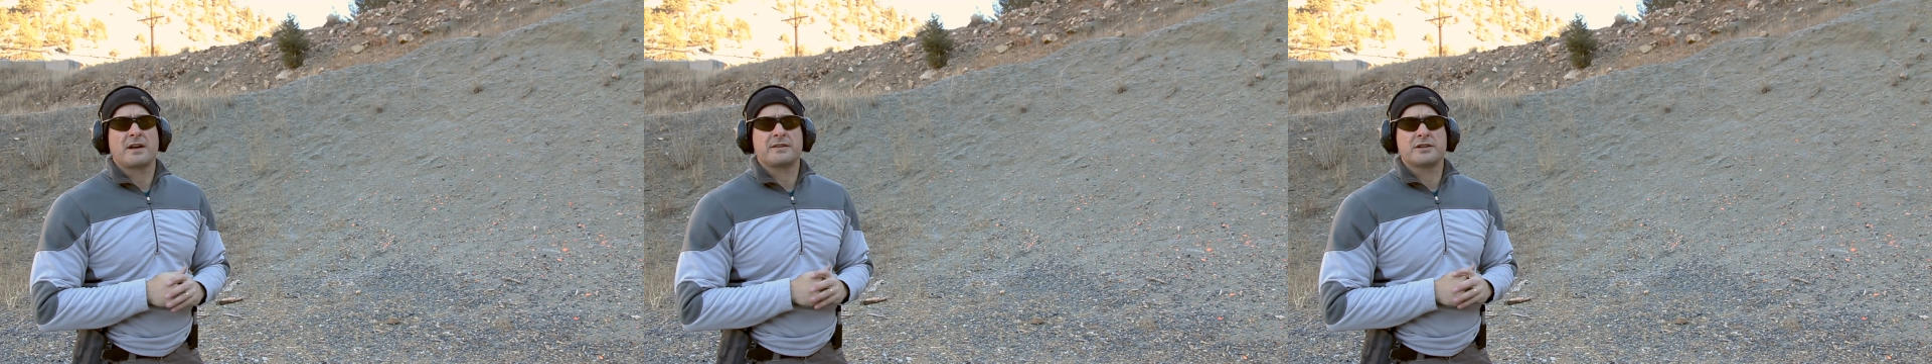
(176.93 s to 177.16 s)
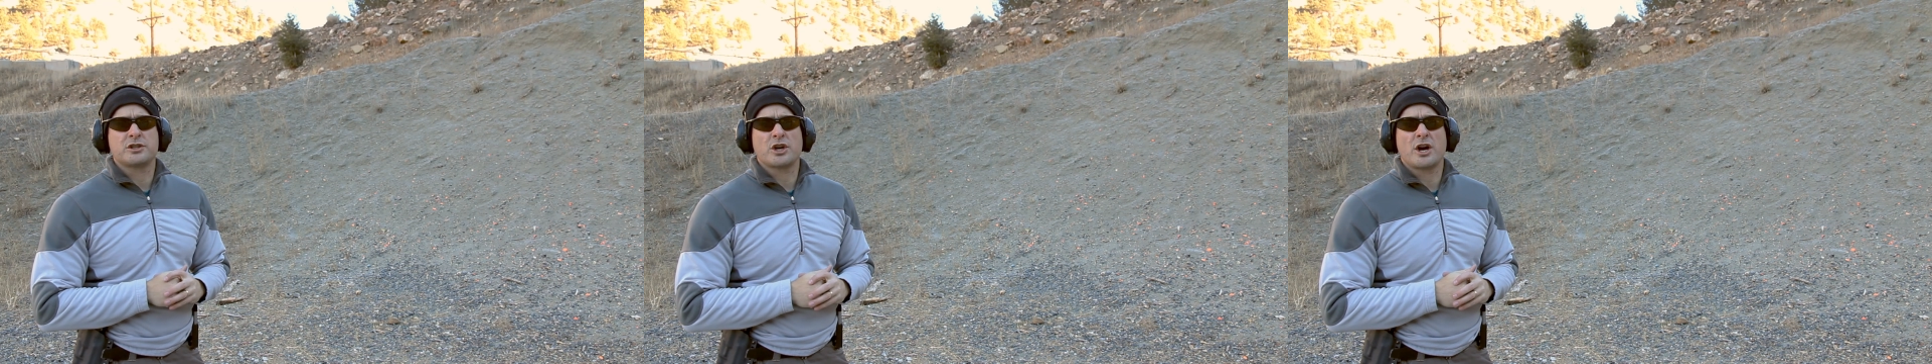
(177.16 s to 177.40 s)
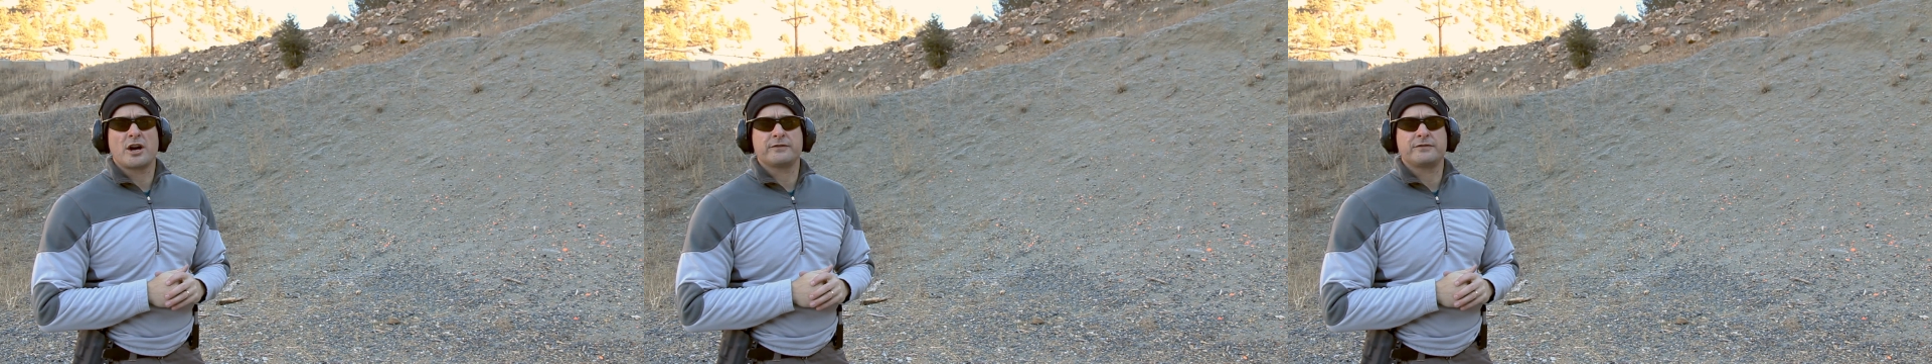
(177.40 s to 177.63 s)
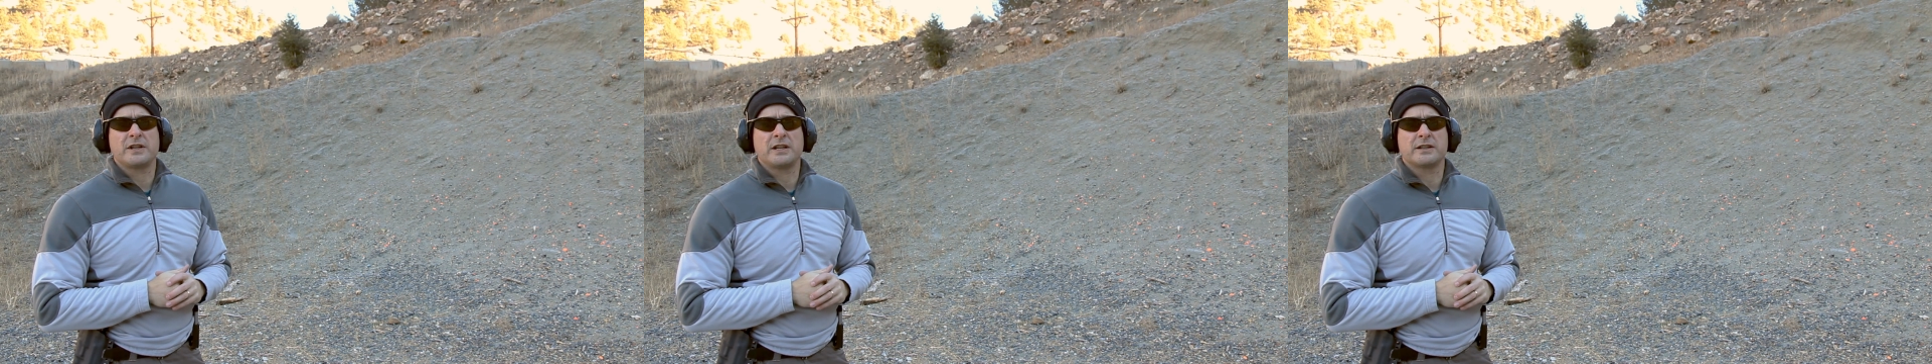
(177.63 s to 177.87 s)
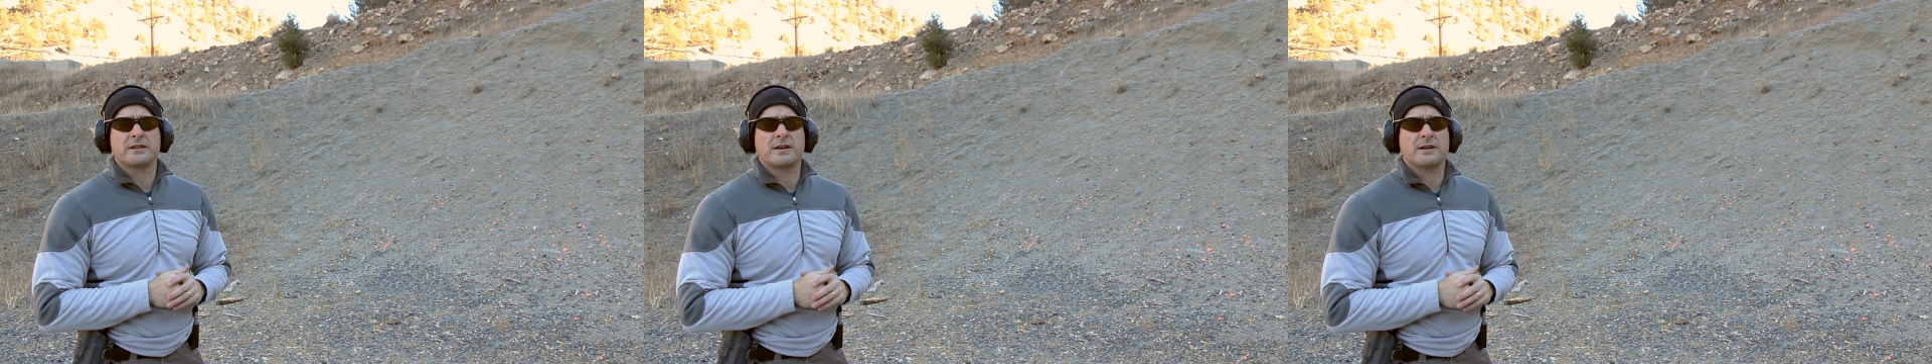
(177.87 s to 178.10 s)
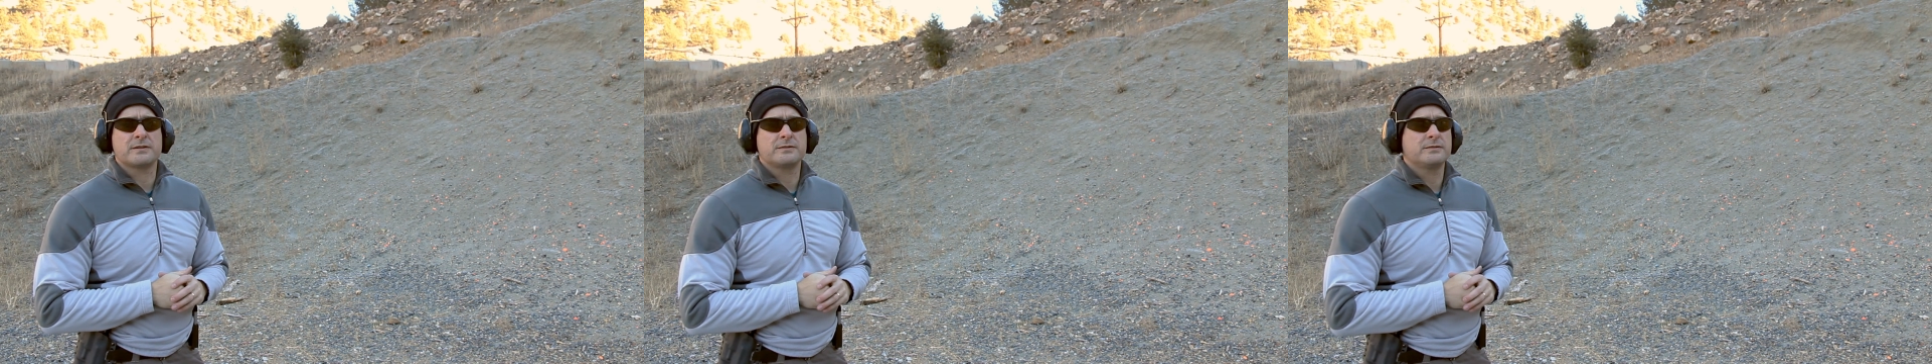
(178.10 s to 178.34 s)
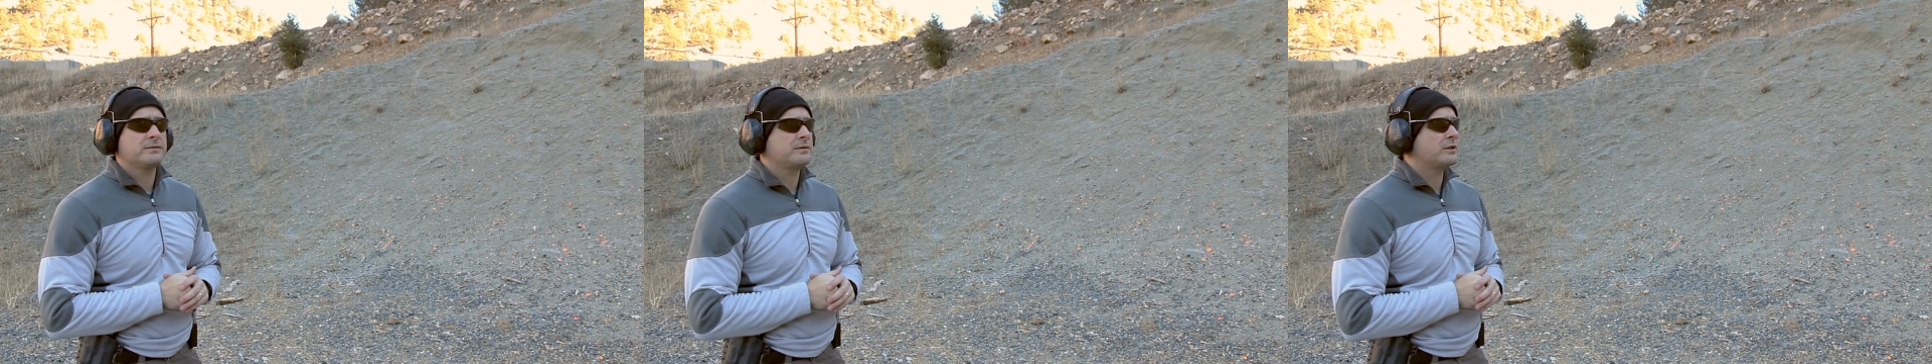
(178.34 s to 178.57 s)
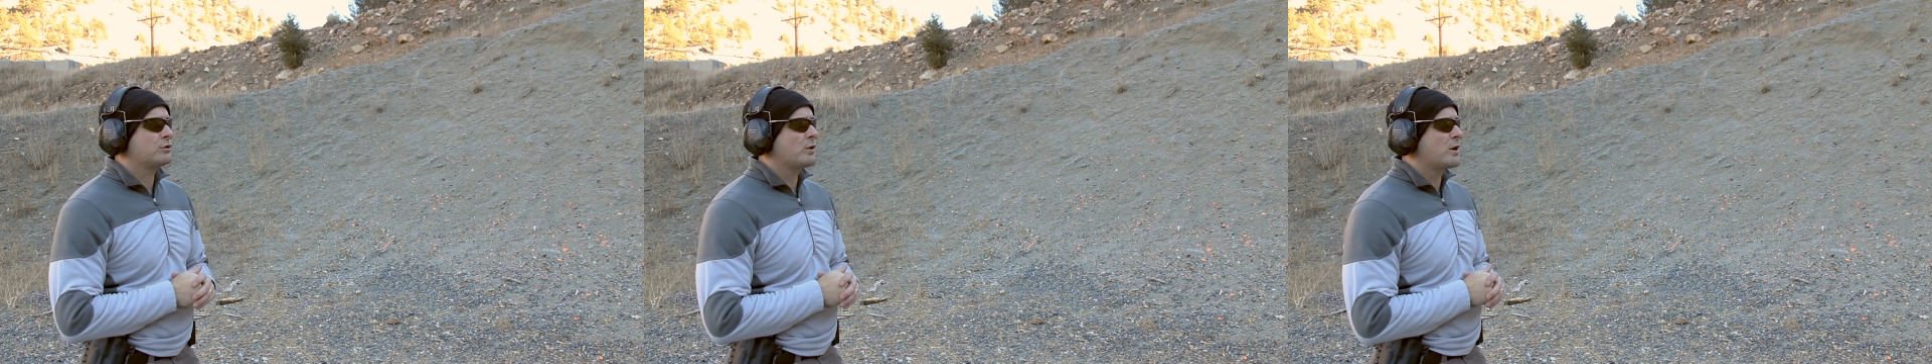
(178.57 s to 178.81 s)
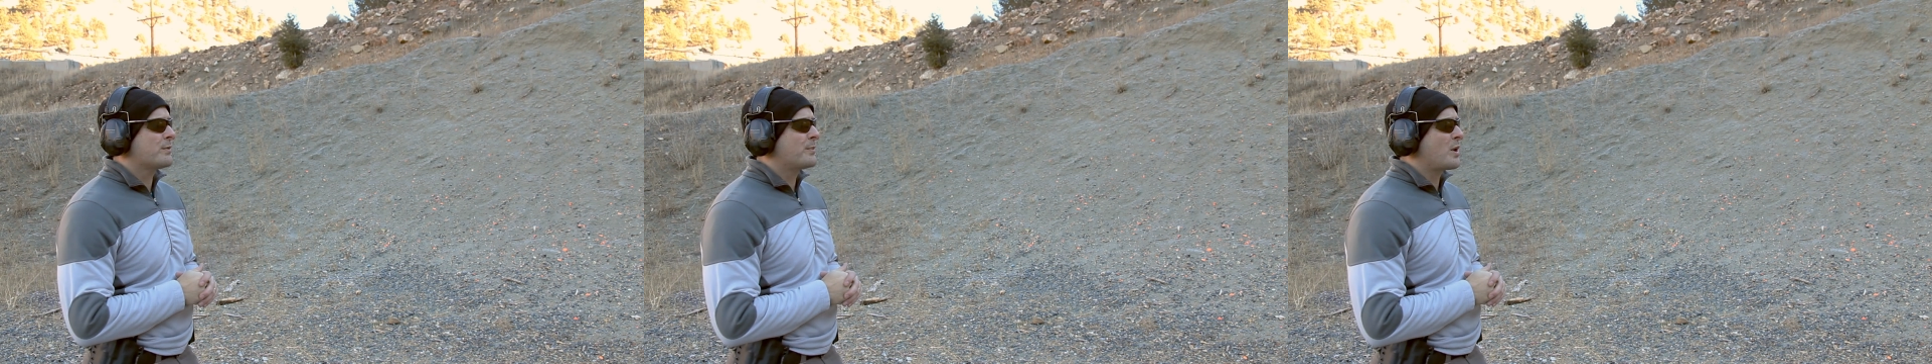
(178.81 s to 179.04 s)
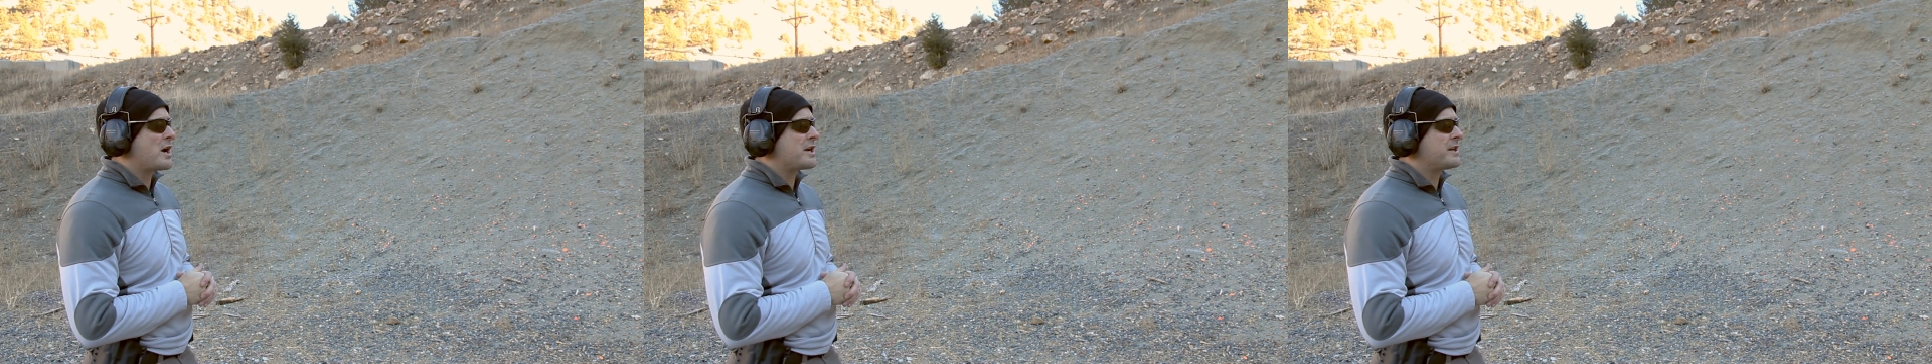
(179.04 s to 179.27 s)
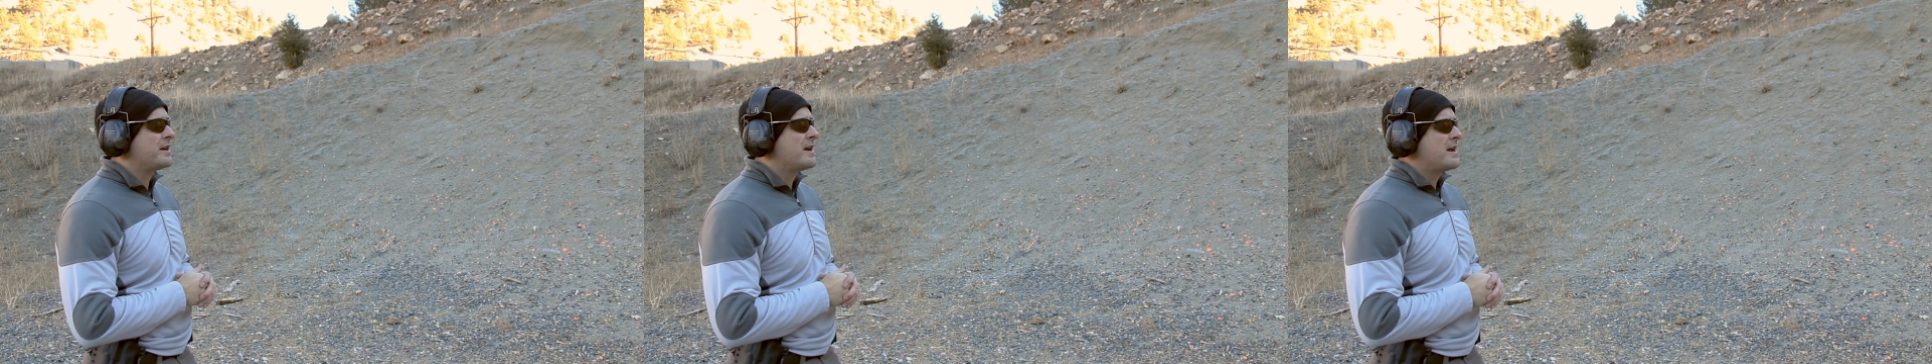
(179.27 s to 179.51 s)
the shot, feeling the trigger break,